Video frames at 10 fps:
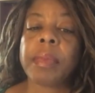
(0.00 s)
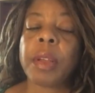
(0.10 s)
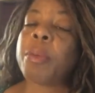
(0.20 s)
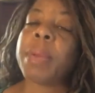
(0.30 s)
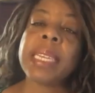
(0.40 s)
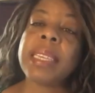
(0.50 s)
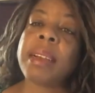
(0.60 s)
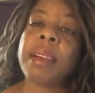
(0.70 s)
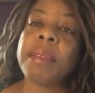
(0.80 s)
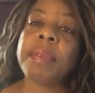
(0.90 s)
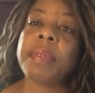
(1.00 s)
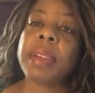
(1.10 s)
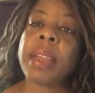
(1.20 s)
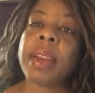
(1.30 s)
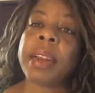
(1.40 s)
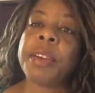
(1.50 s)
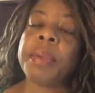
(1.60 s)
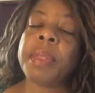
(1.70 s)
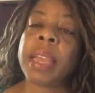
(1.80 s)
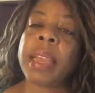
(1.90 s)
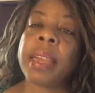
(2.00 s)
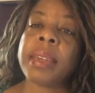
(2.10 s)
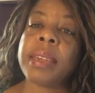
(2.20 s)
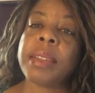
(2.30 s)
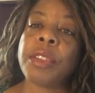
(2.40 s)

myself. And I knew that